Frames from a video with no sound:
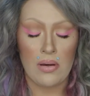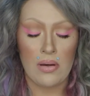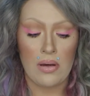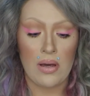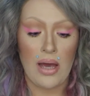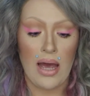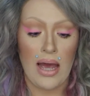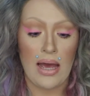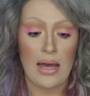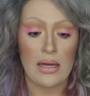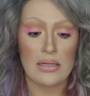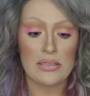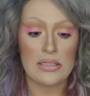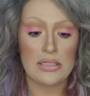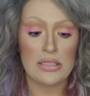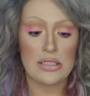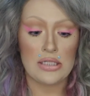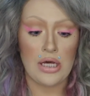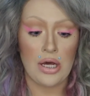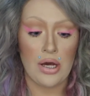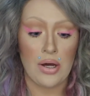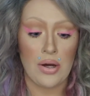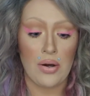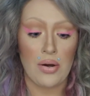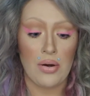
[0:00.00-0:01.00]
Okay,
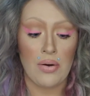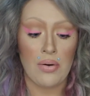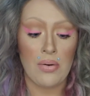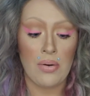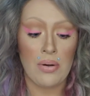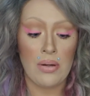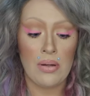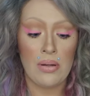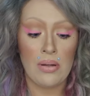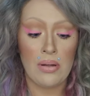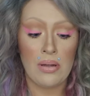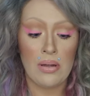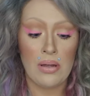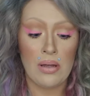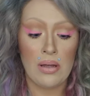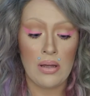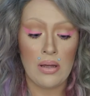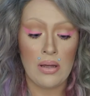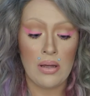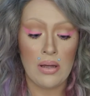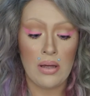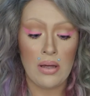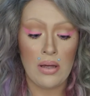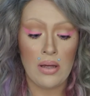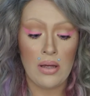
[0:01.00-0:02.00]
so
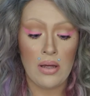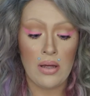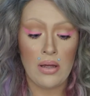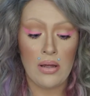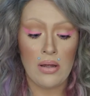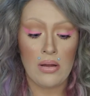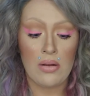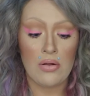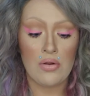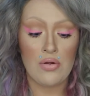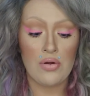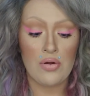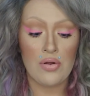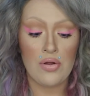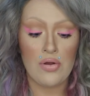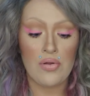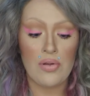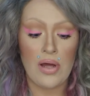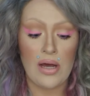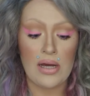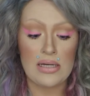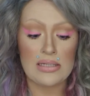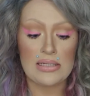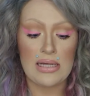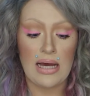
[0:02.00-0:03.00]
Lulu
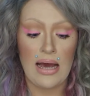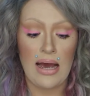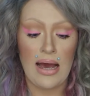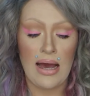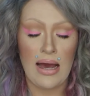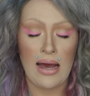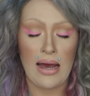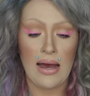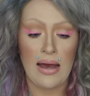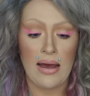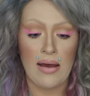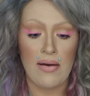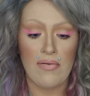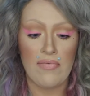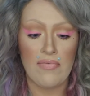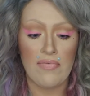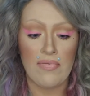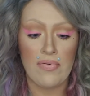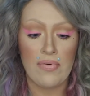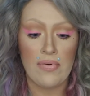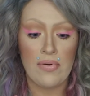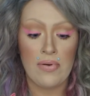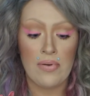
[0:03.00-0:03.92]
Luxe have